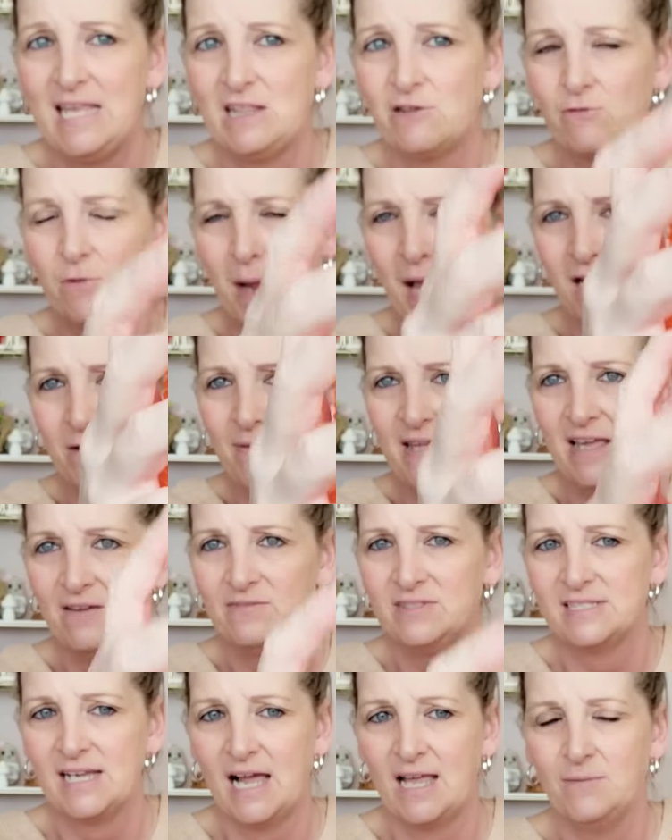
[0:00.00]
They remind me
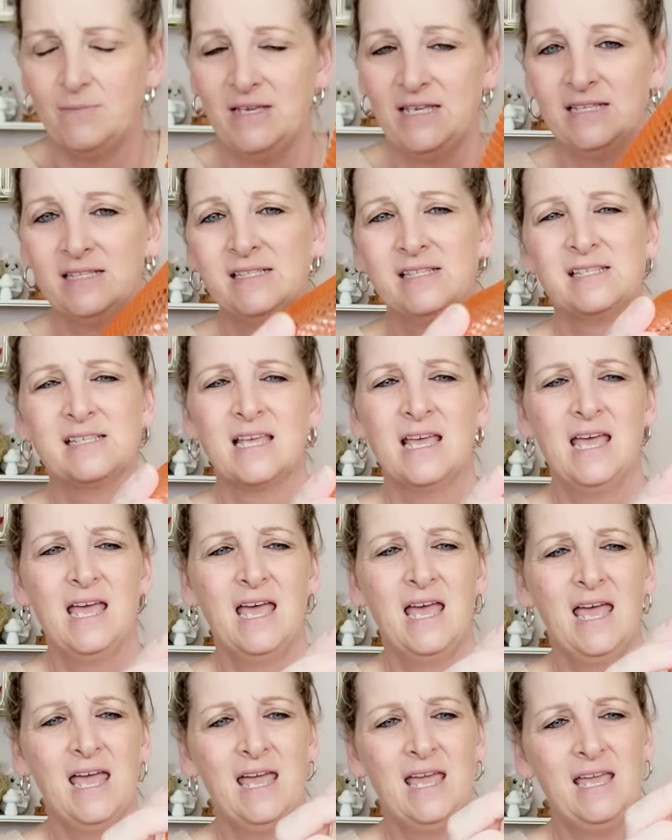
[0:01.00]
of diamonds.
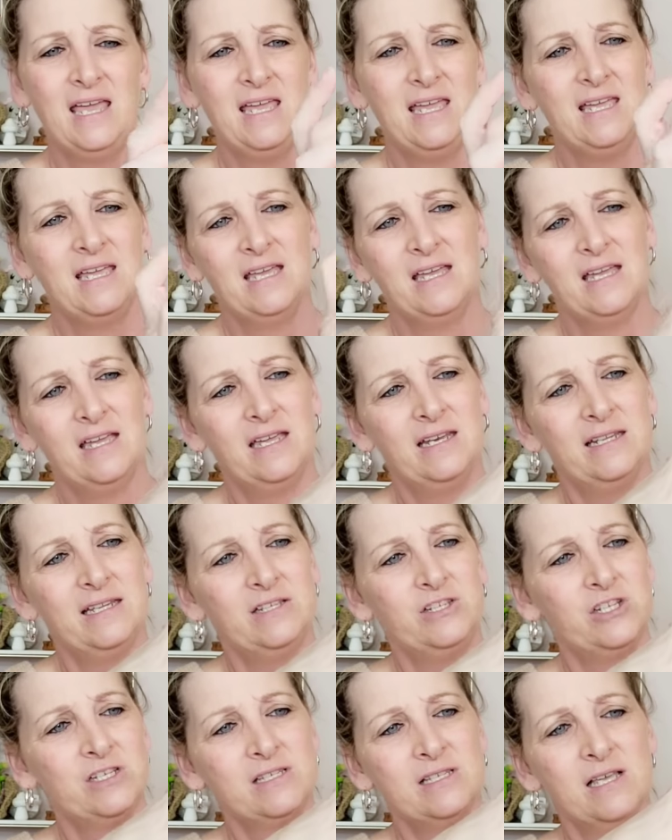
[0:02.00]
And it
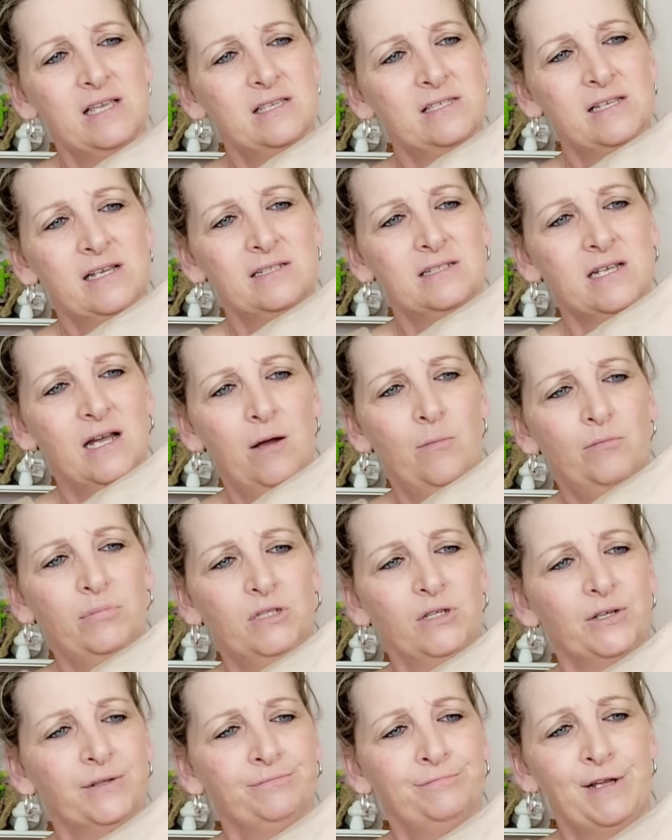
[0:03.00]
just says
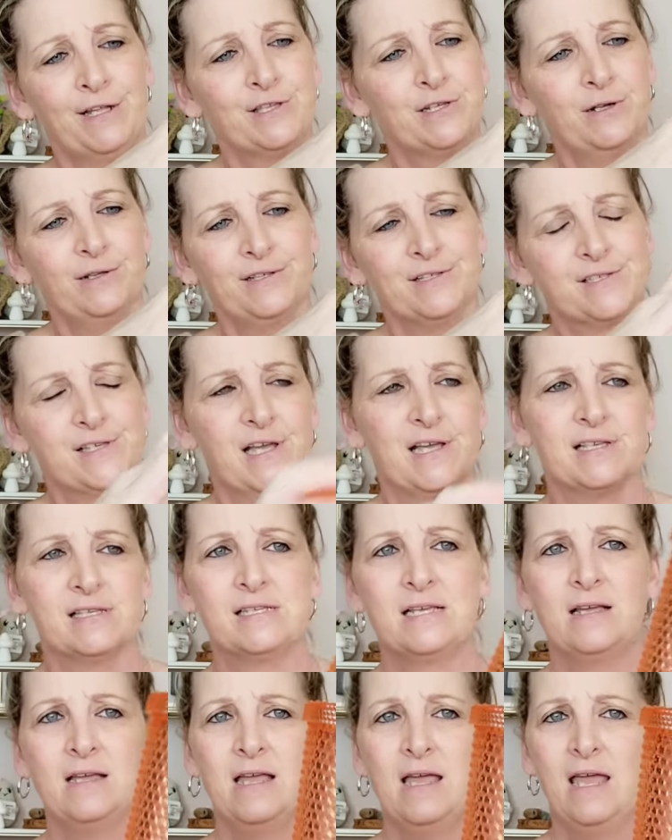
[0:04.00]
tumbler. That's all it says.
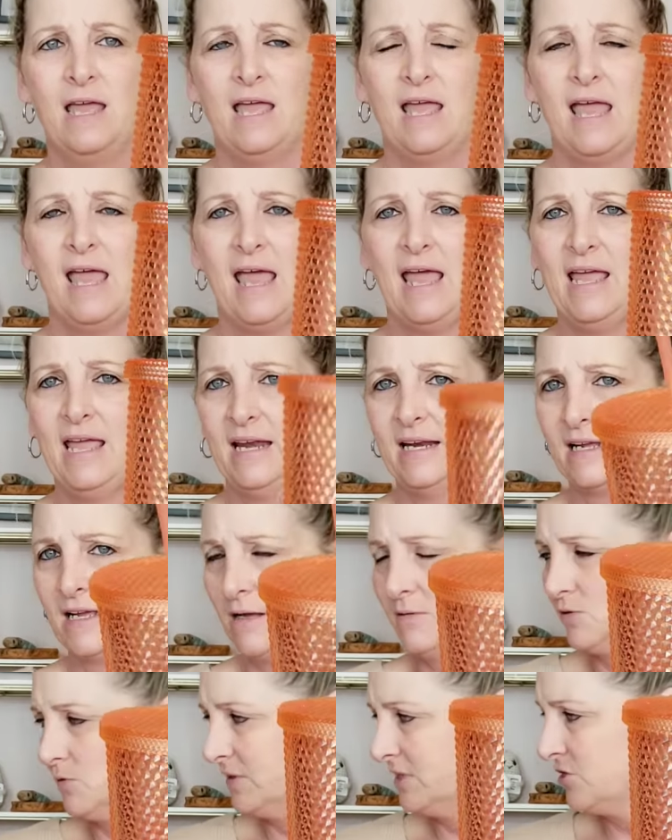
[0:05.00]
and it
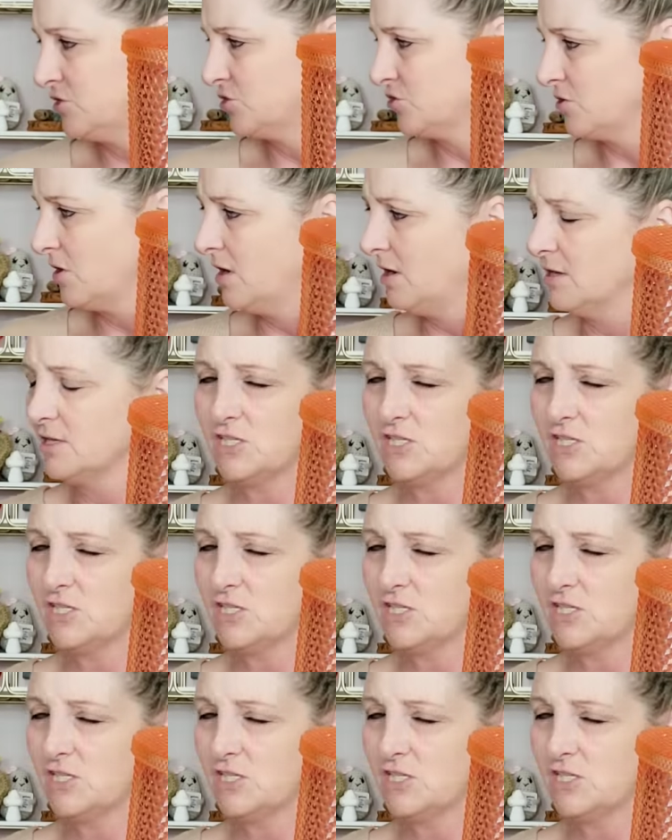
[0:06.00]
comes with the straw.